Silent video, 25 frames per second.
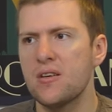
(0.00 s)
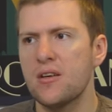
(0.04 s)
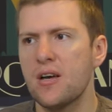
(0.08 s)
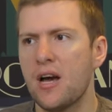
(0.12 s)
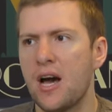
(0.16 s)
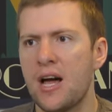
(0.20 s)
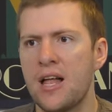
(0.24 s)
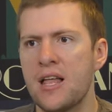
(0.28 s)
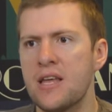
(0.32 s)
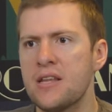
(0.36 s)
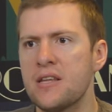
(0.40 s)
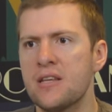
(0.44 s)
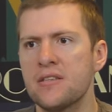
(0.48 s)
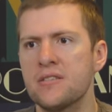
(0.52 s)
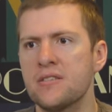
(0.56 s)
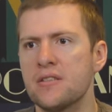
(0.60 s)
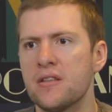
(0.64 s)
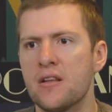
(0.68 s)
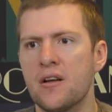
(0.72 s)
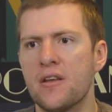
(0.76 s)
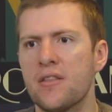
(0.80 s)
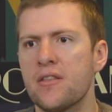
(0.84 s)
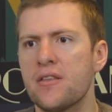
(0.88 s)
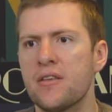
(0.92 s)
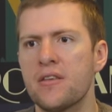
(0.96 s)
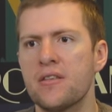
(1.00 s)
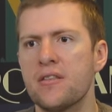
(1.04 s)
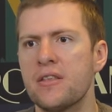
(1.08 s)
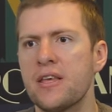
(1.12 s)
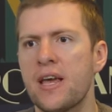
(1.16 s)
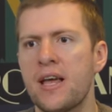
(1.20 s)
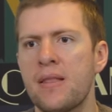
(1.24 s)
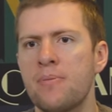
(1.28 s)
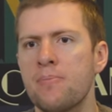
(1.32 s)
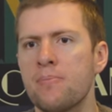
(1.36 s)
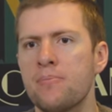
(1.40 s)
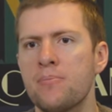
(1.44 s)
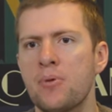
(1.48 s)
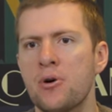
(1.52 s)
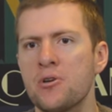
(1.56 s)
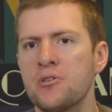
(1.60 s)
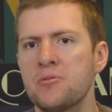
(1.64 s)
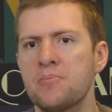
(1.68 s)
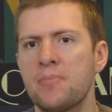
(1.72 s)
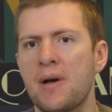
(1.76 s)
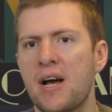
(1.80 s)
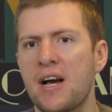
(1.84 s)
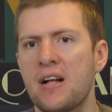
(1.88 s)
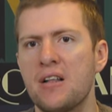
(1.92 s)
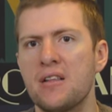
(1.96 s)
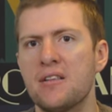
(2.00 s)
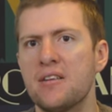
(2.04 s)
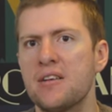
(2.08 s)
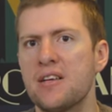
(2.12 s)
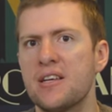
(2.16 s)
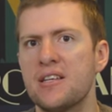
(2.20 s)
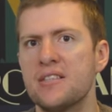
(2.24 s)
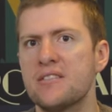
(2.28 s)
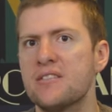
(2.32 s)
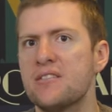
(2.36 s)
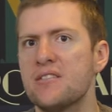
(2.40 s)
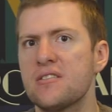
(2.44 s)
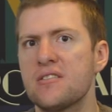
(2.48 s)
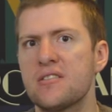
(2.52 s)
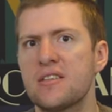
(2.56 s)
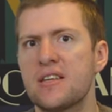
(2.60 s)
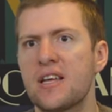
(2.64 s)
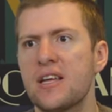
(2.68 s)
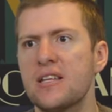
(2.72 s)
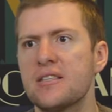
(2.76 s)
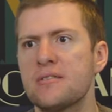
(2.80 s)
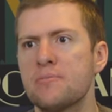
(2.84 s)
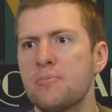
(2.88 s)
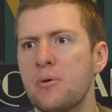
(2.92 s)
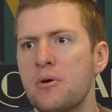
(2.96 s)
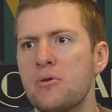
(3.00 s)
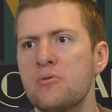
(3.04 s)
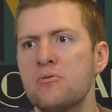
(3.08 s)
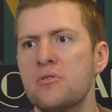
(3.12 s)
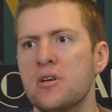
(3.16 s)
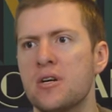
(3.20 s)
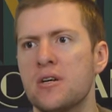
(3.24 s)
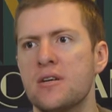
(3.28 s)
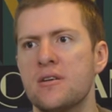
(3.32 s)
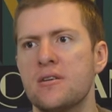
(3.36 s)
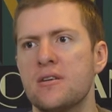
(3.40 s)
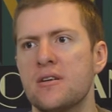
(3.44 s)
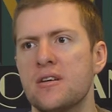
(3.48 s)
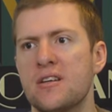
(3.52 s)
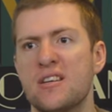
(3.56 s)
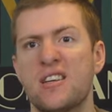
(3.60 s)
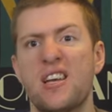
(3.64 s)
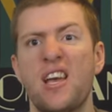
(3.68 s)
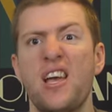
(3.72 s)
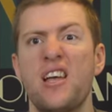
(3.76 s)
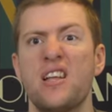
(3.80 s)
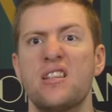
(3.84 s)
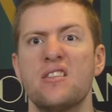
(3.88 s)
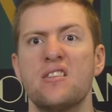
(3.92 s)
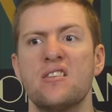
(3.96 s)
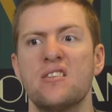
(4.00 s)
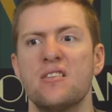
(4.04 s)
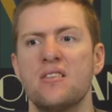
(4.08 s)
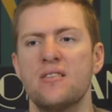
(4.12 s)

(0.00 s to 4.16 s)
And it doesn't. Like the the end boss battle is just against Baldur again.